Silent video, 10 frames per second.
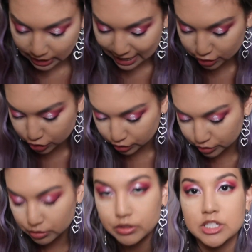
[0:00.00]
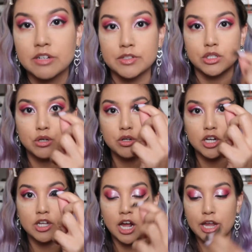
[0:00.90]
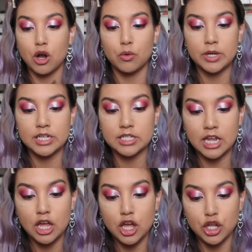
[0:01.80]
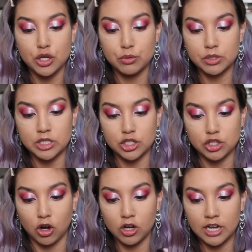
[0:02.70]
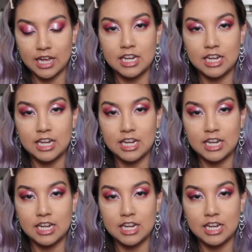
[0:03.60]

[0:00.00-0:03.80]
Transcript: Lash Glue. This stuff is so good. I always use the dark